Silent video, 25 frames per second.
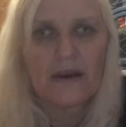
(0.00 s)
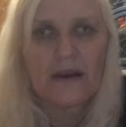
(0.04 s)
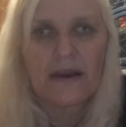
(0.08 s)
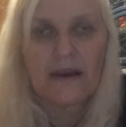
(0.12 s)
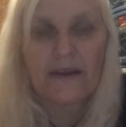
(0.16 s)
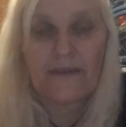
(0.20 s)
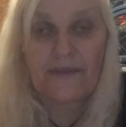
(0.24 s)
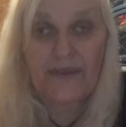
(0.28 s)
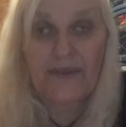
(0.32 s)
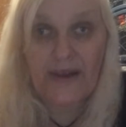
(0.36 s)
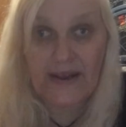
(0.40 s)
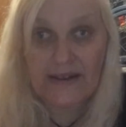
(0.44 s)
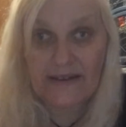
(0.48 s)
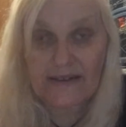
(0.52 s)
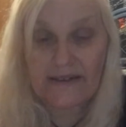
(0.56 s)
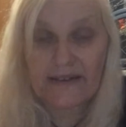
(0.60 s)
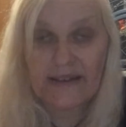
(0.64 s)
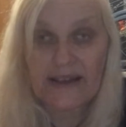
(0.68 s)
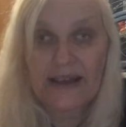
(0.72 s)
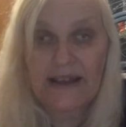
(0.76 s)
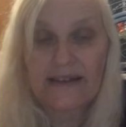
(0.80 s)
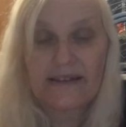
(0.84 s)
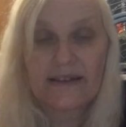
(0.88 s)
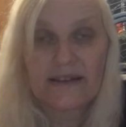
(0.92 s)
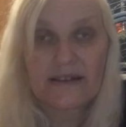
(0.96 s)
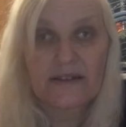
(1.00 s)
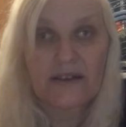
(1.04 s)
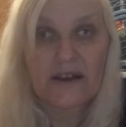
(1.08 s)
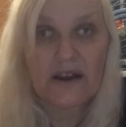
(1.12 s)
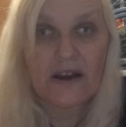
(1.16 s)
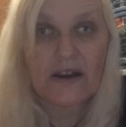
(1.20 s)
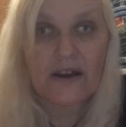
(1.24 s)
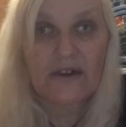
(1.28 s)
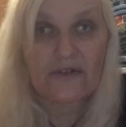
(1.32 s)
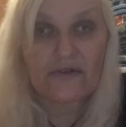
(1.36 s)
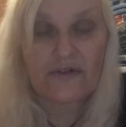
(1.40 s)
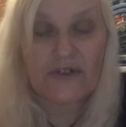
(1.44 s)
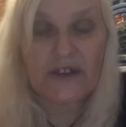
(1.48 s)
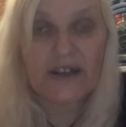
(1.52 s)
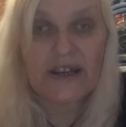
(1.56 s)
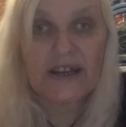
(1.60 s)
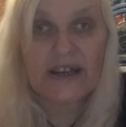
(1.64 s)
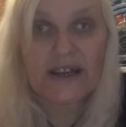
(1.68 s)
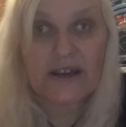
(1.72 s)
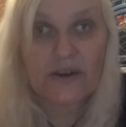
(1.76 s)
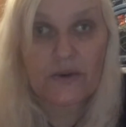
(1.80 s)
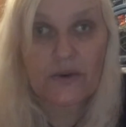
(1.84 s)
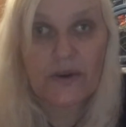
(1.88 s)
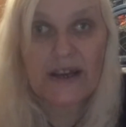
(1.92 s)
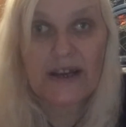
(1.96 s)
"In fact, it's getting dark really
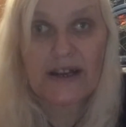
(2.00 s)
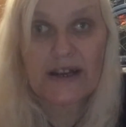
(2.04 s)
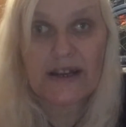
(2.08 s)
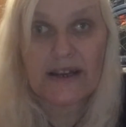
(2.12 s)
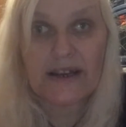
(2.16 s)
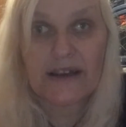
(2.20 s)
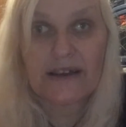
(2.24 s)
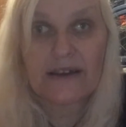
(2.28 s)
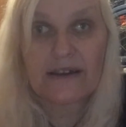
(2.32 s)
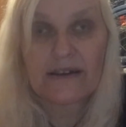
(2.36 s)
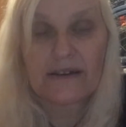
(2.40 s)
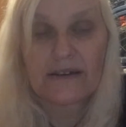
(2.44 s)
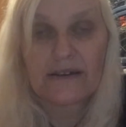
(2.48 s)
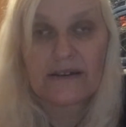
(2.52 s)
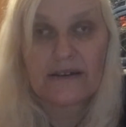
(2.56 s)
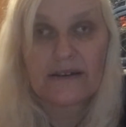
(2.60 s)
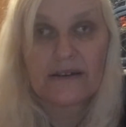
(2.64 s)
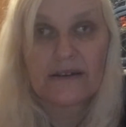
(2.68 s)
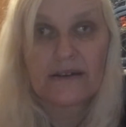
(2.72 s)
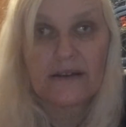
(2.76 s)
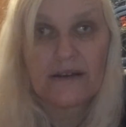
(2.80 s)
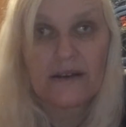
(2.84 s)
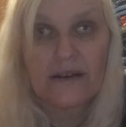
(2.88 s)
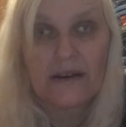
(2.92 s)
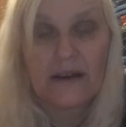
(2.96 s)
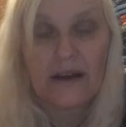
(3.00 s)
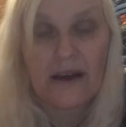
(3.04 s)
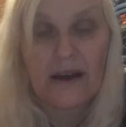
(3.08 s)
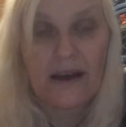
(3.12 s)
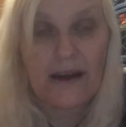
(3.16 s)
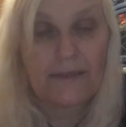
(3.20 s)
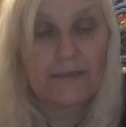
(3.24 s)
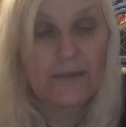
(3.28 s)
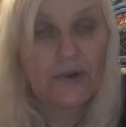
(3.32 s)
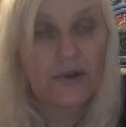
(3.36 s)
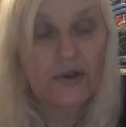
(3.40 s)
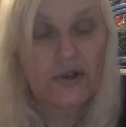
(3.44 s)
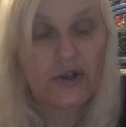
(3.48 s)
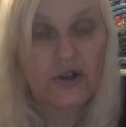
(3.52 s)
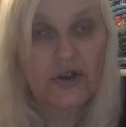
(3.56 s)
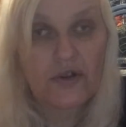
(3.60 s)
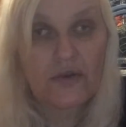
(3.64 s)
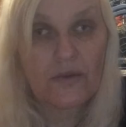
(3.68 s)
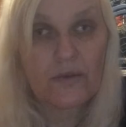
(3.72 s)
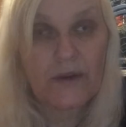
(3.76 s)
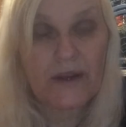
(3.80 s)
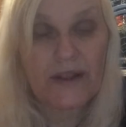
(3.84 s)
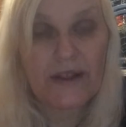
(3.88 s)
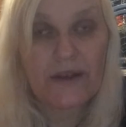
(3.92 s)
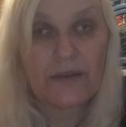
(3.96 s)
quickly. I'm not sure
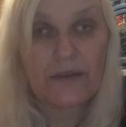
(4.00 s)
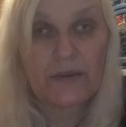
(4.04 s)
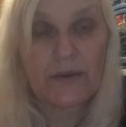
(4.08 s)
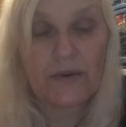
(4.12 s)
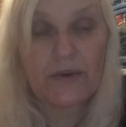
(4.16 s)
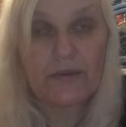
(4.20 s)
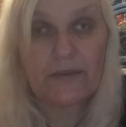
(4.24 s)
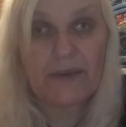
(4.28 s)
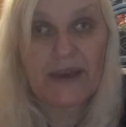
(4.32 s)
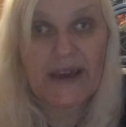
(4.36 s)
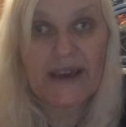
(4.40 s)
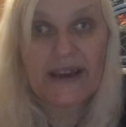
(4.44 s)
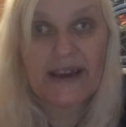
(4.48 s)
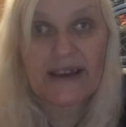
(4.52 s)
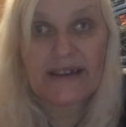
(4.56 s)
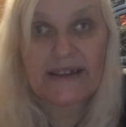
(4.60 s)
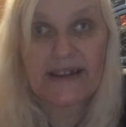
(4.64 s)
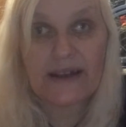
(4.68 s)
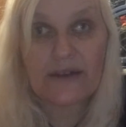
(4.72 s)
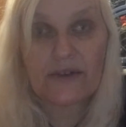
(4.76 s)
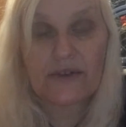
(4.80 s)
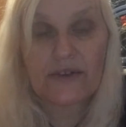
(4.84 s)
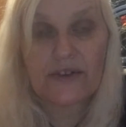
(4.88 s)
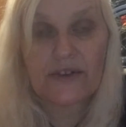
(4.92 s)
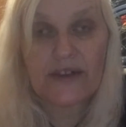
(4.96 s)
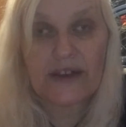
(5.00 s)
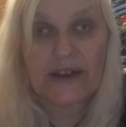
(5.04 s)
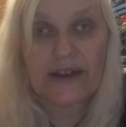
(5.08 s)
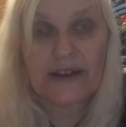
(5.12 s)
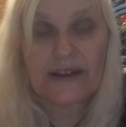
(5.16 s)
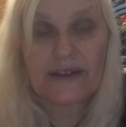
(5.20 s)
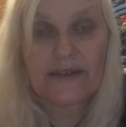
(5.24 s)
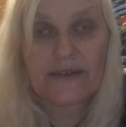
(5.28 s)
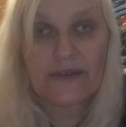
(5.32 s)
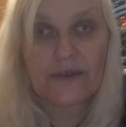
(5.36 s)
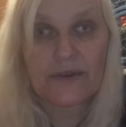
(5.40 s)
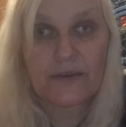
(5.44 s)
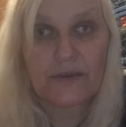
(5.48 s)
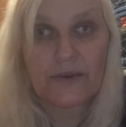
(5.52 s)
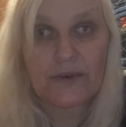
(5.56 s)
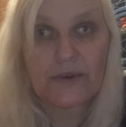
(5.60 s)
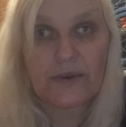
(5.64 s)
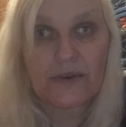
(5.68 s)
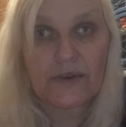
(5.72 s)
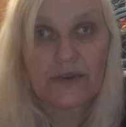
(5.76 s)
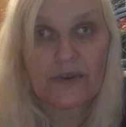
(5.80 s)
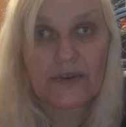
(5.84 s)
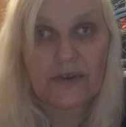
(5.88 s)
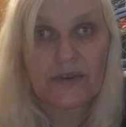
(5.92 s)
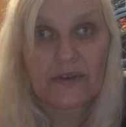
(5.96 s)
whether we'll make it outside of the
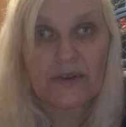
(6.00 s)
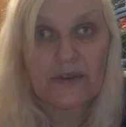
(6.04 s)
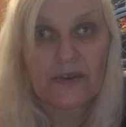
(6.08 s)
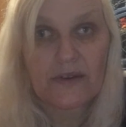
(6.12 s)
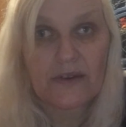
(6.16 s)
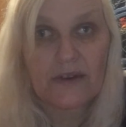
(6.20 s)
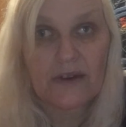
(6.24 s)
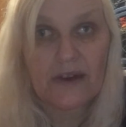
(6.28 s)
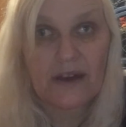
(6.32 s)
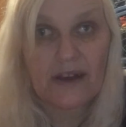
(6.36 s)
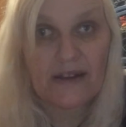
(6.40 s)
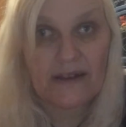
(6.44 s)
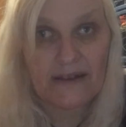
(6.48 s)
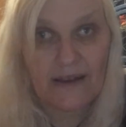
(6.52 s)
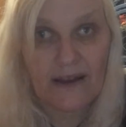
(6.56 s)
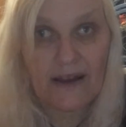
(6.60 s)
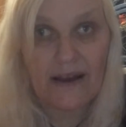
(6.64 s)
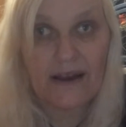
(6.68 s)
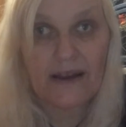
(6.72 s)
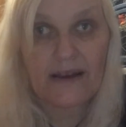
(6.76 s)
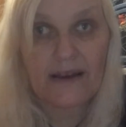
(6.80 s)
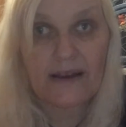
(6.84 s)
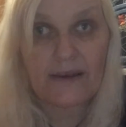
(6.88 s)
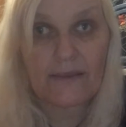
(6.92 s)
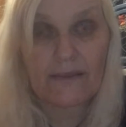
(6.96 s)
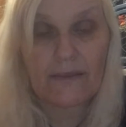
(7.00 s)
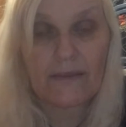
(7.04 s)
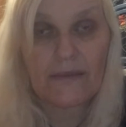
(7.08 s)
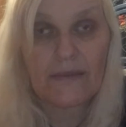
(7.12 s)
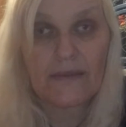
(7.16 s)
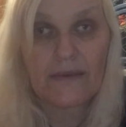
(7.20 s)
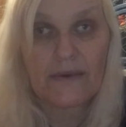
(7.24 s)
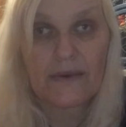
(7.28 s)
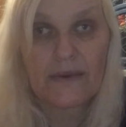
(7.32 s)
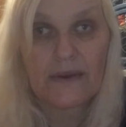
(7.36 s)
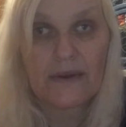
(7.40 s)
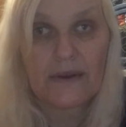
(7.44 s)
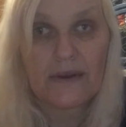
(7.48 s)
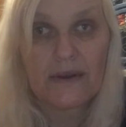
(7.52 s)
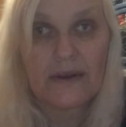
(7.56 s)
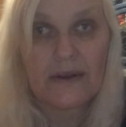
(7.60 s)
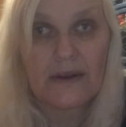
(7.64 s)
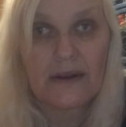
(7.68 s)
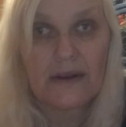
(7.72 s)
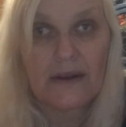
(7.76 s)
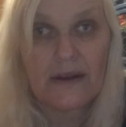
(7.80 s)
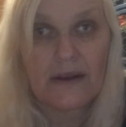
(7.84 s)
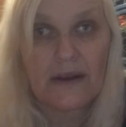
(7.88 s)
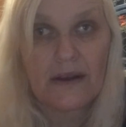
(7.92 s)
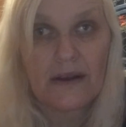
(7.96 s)
woods in time."
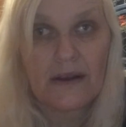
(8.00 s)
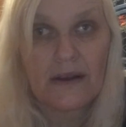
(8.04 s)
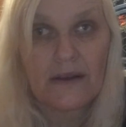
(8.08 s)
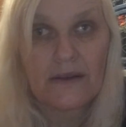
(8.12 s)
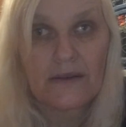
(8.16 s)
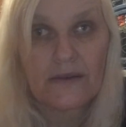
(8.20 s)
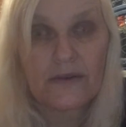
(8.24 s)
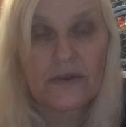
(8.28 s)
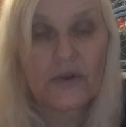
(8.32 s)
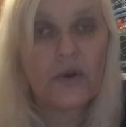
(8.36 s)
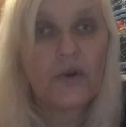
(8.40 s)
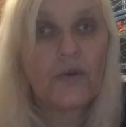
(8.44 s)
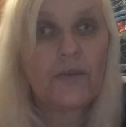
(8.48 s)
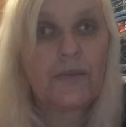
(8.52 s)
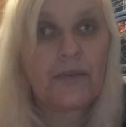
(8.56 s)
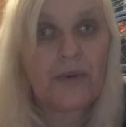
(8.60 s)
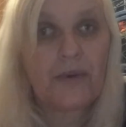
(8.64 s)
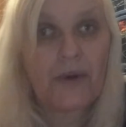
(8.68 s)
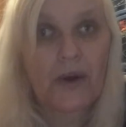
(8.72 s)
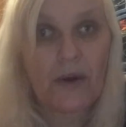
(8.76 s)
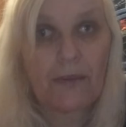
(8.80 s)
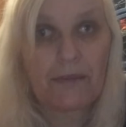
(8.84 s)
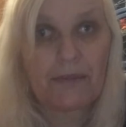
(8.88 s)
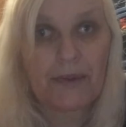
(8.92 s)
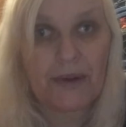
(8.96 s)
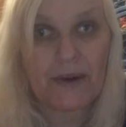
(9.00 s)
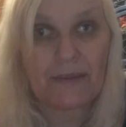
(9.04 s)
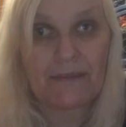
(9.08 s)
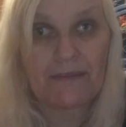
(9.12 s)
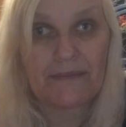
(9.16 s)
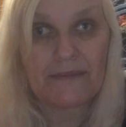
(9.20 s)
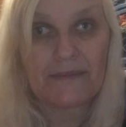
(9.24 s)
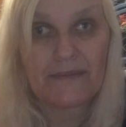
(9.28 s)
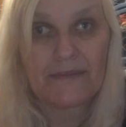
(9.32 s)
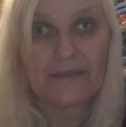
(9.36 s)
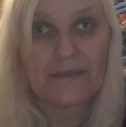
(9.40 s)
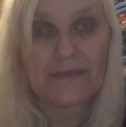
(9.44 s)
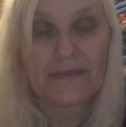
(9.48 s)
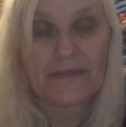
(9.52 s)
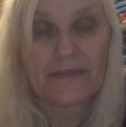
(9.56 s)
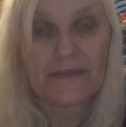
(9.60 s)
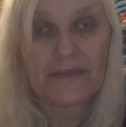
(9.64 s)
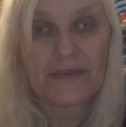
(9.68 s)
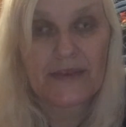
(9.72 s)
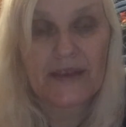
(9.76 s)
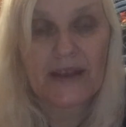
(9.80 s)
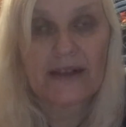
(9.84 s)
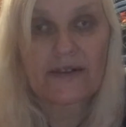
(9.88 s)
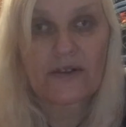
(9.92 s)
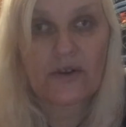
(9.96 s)
"No problem,"
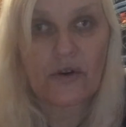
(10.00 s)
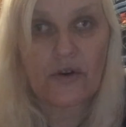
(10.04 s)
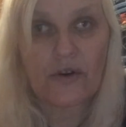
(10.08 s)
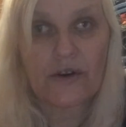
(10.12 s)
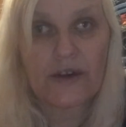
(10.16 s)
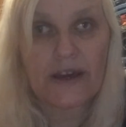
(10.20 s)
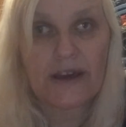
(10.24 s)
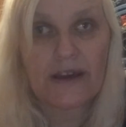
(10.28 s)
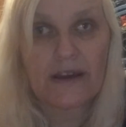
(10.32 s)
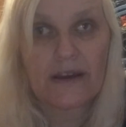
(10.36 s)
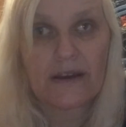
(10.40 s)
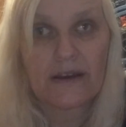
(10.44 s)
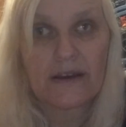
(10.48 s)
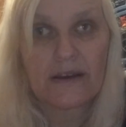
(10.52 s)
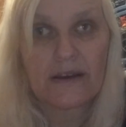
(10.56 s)
said Cocky.